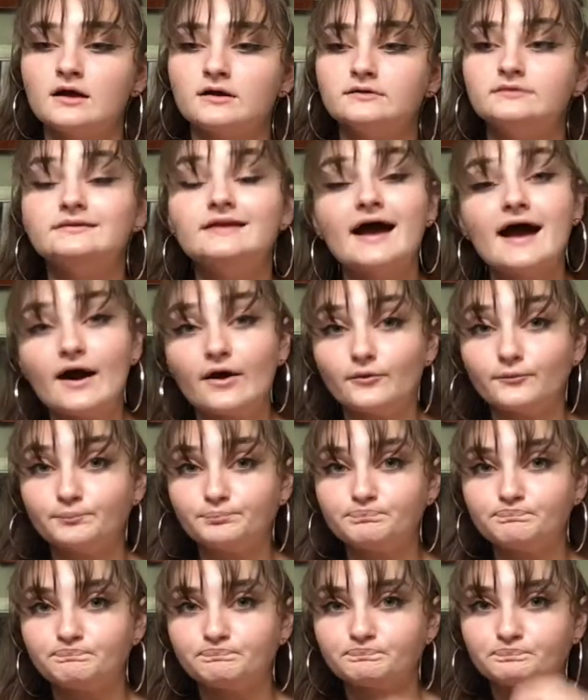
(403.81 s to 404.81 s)
Now,
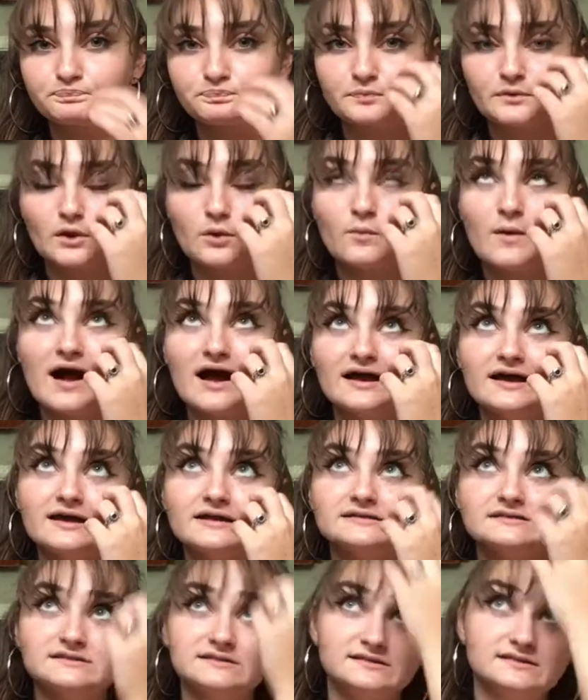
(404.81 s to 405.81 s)
why I
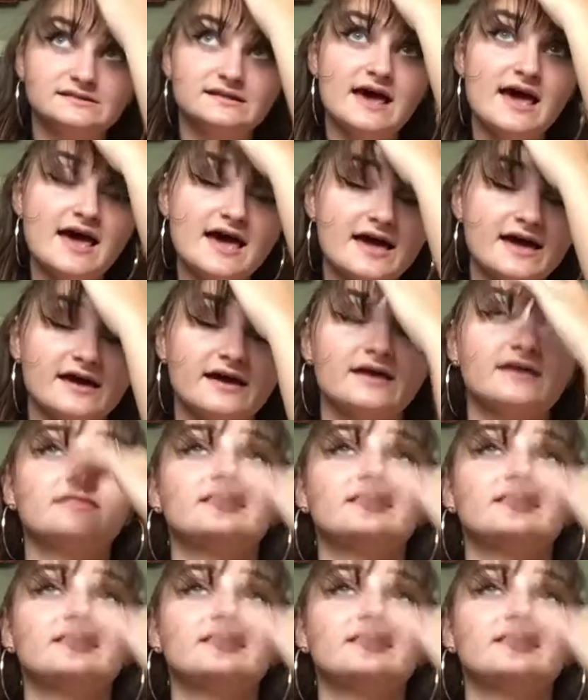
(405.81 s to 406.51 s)
say